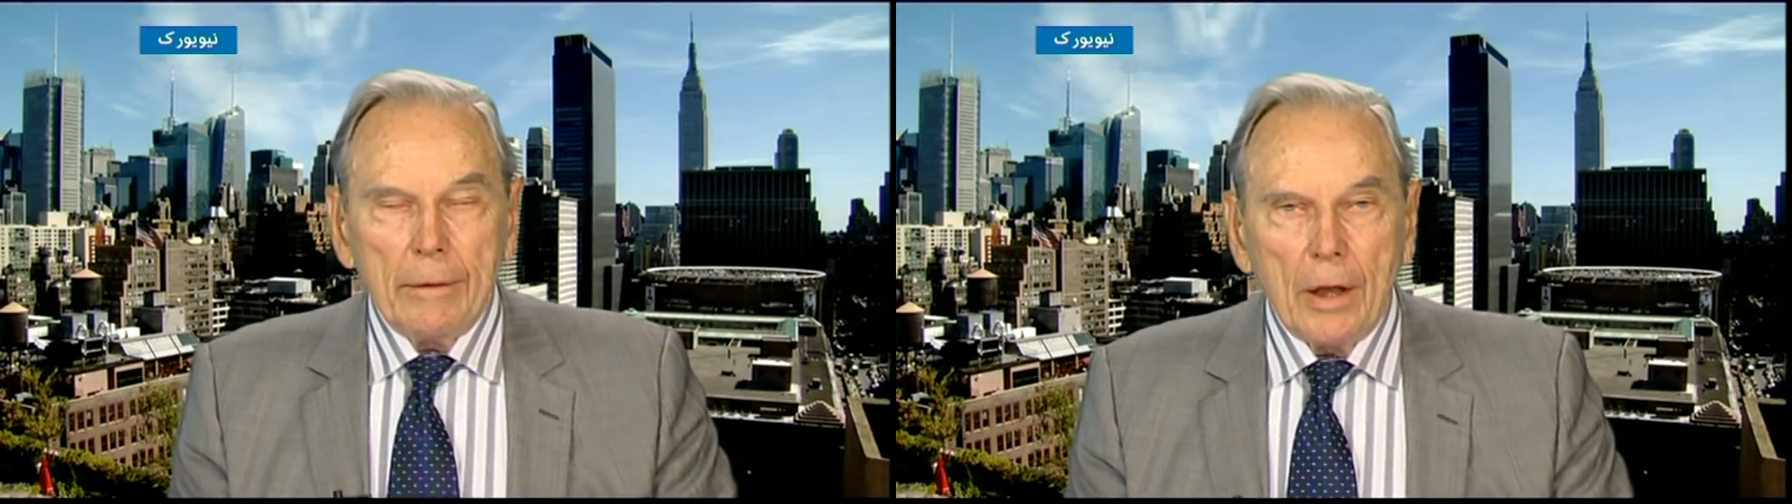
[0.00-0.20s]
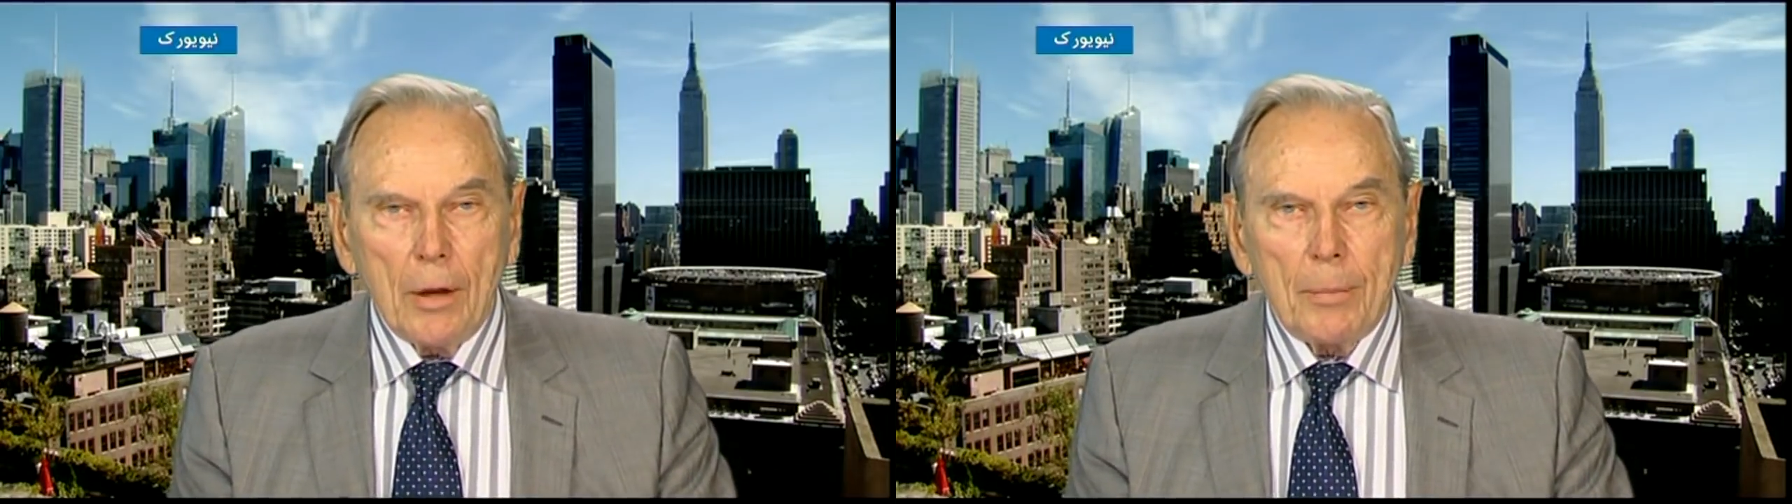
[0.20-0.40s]

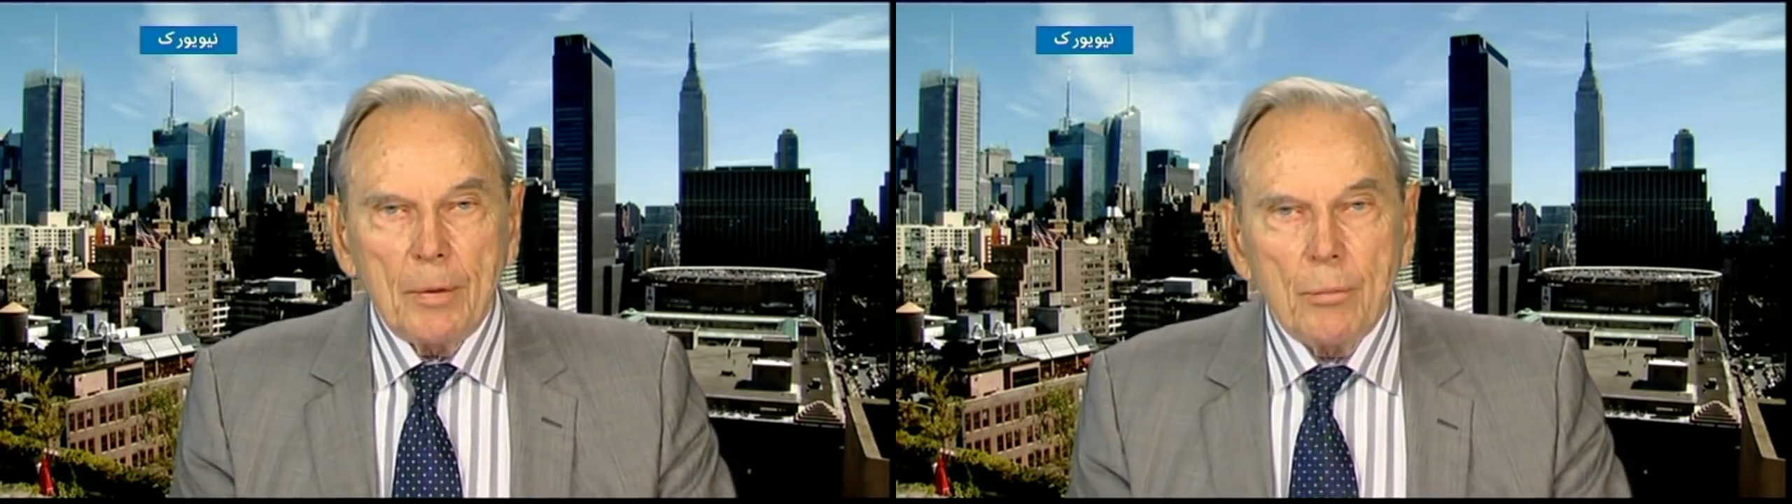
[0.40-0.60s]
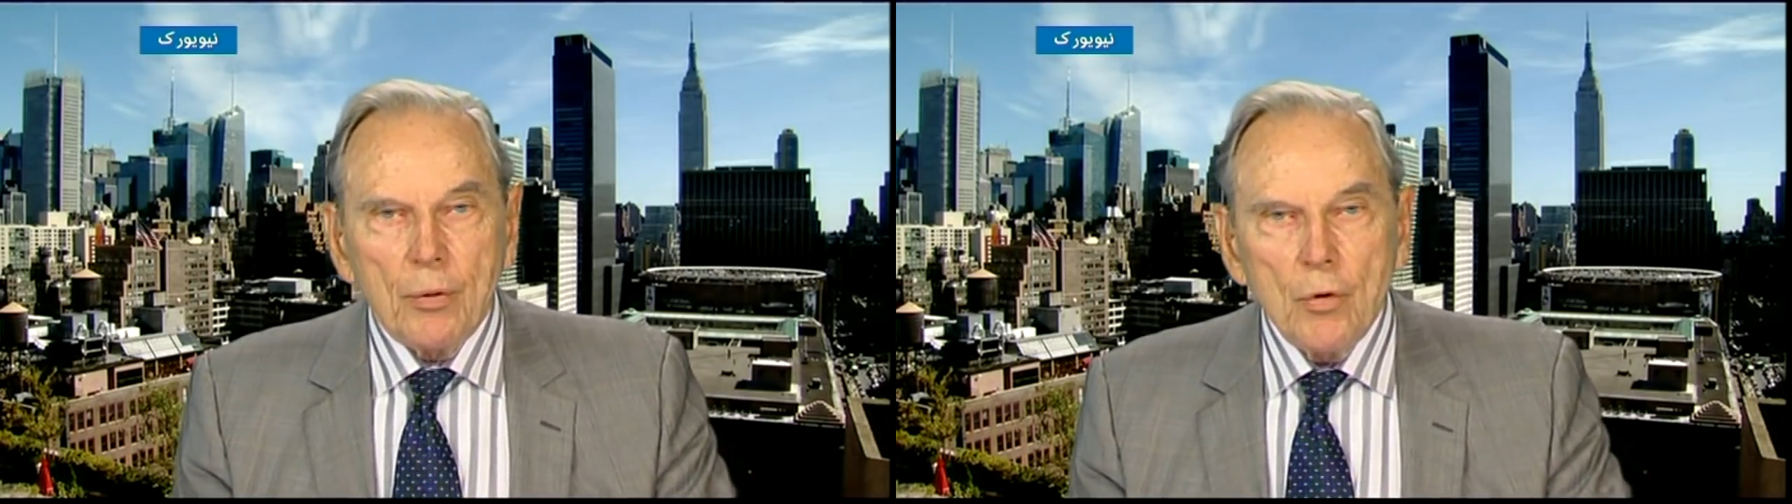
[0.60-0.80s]
help
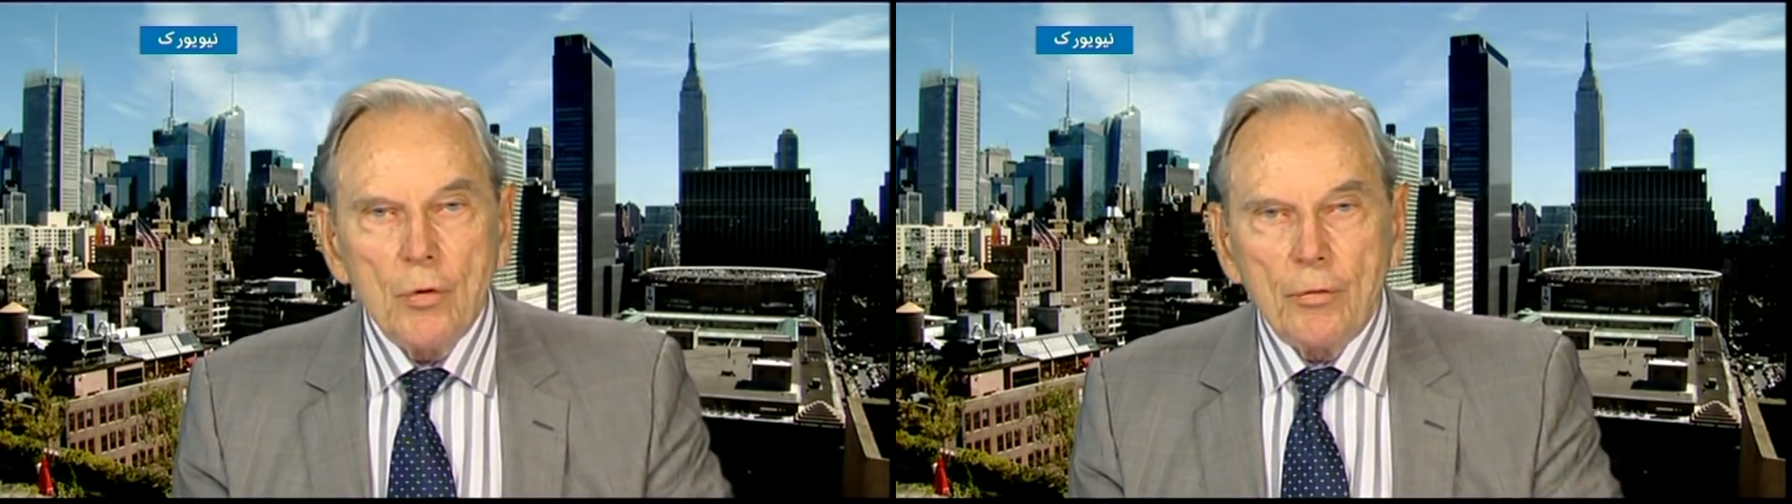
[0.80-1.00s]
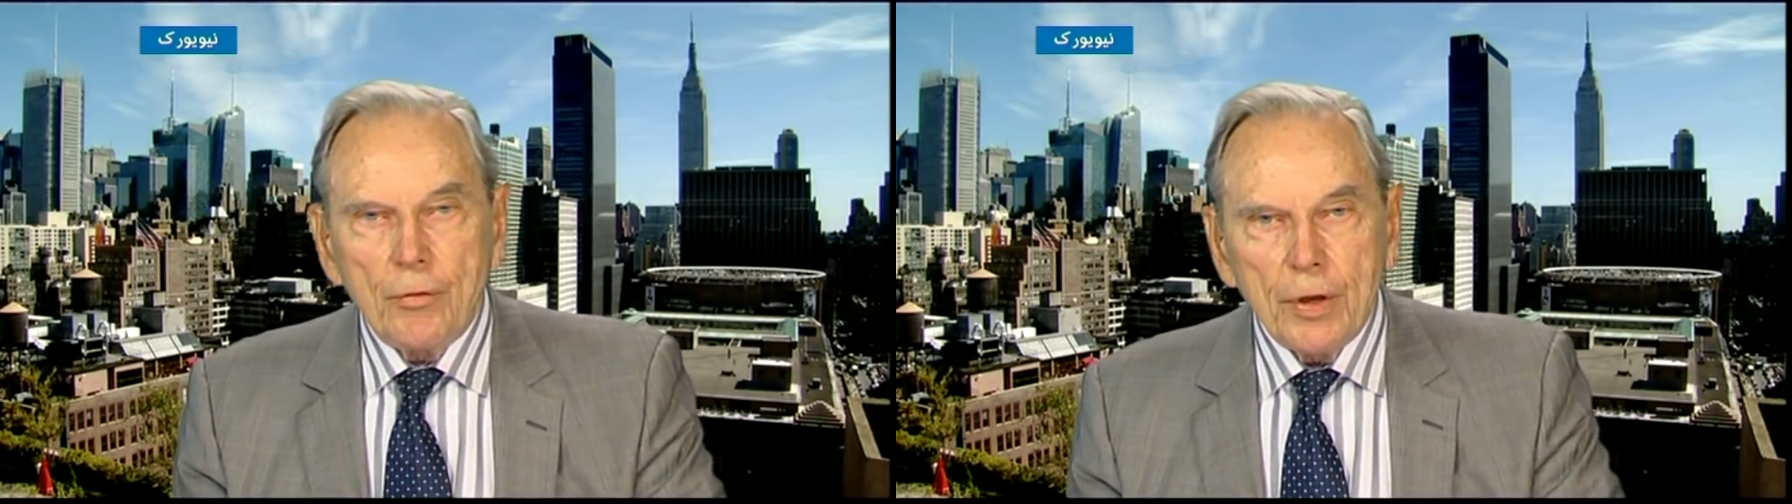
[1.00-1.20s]

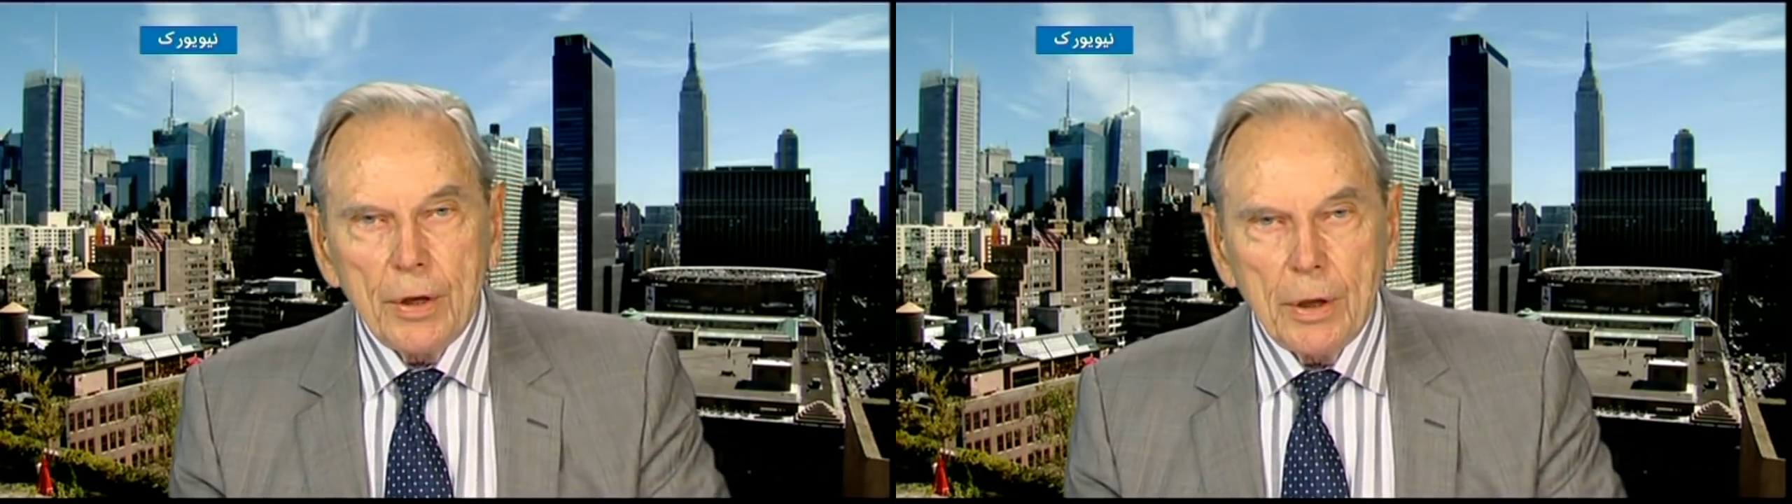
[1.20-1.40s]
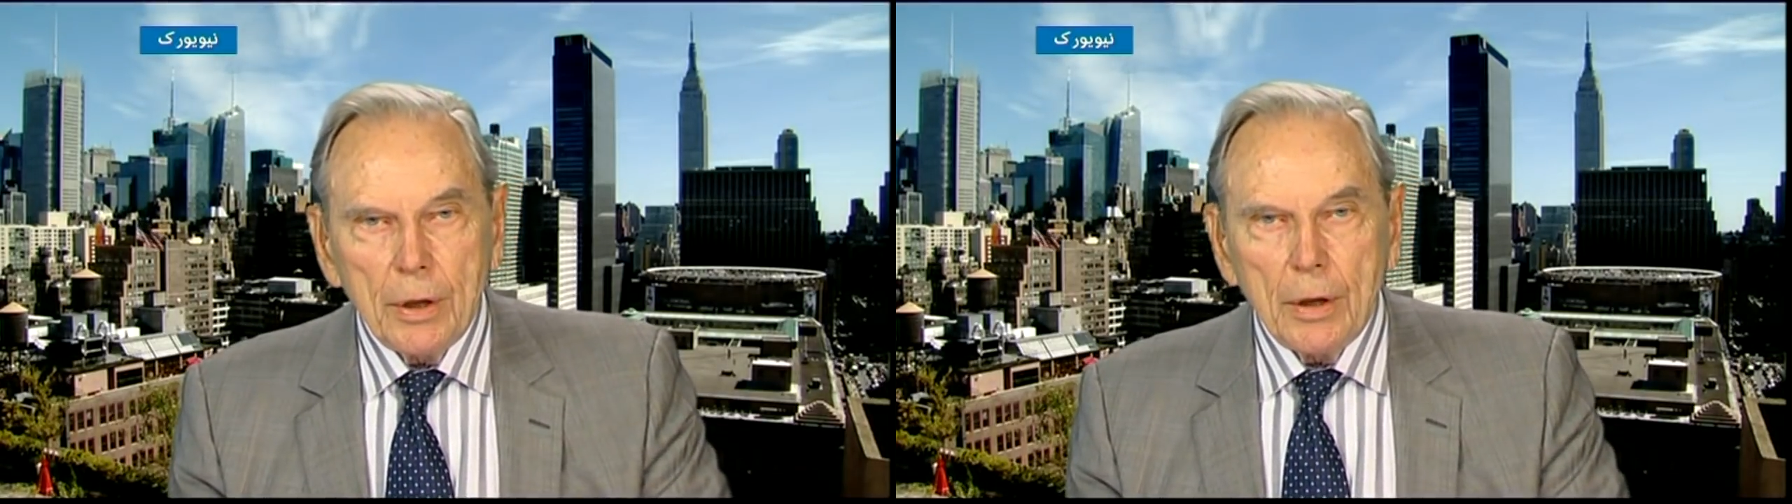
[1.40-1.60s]
improve
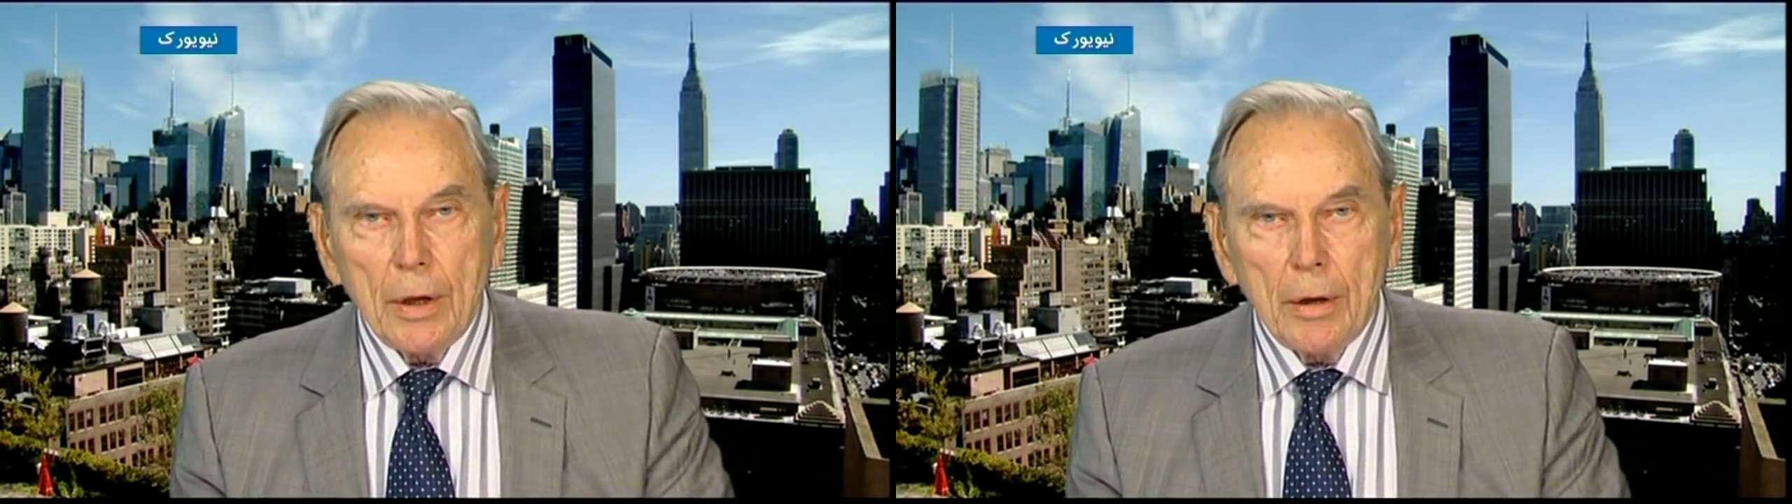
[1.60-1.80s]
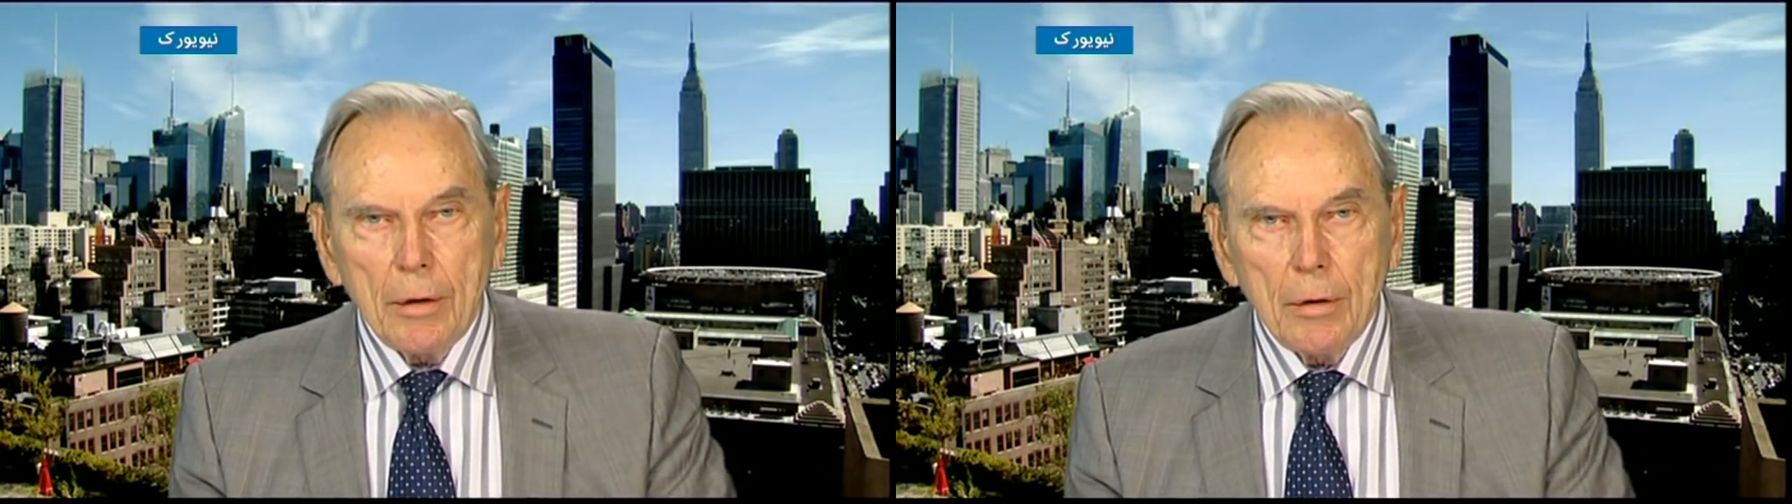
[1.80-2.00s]
the,
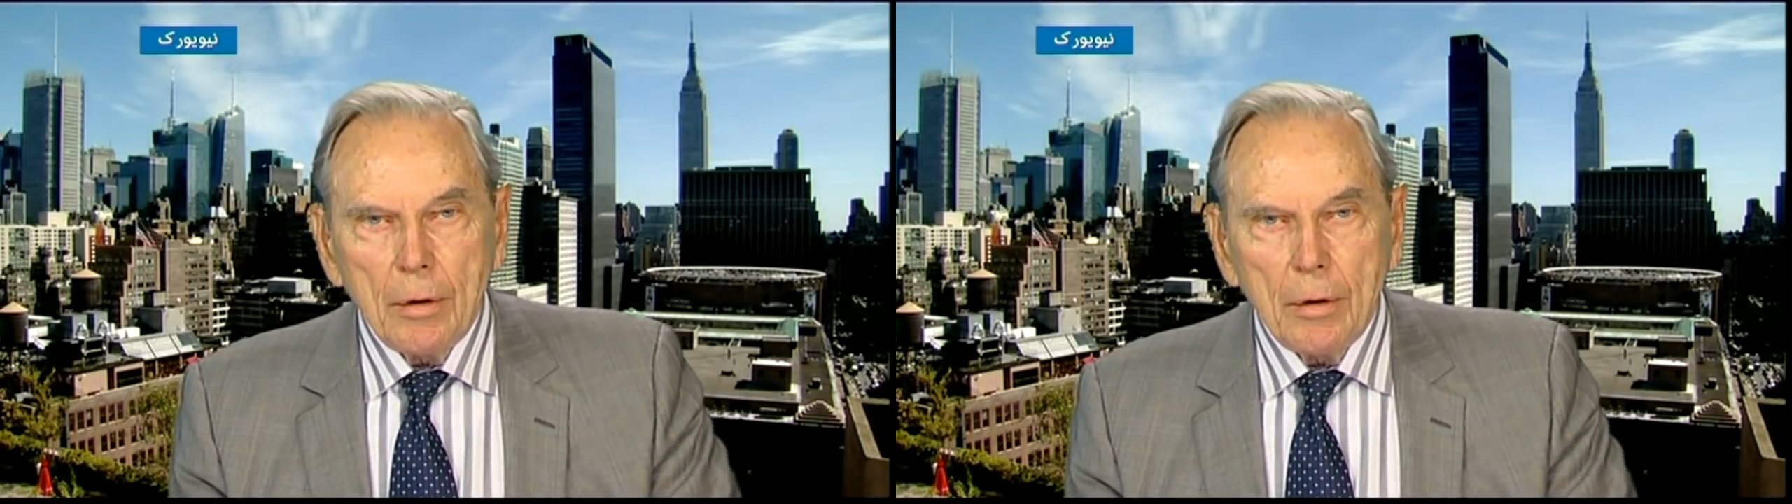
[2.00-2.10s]
uh,